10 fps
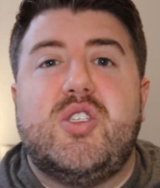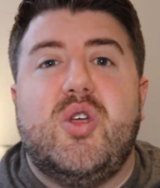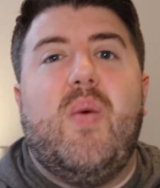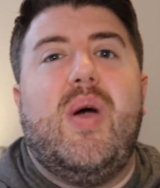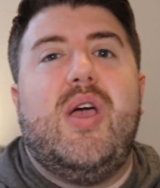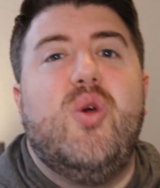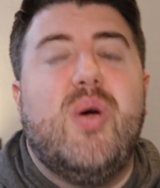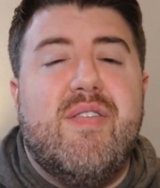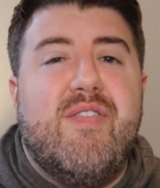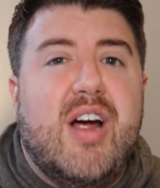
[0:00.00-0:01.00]
So that way you
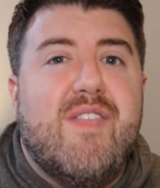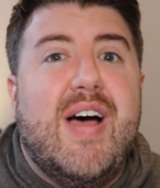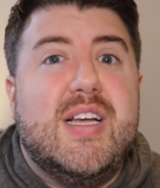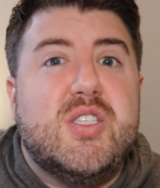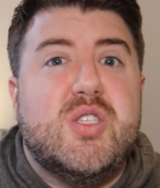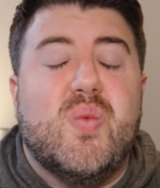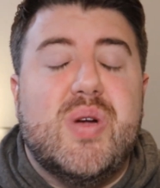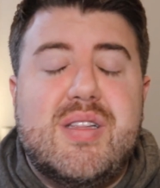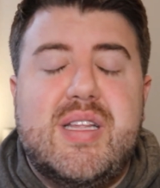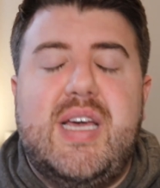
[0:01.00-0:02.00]
can verify it's a
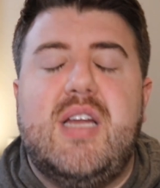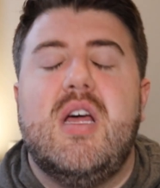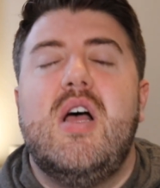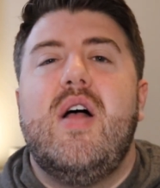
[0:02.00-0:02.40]
real lead.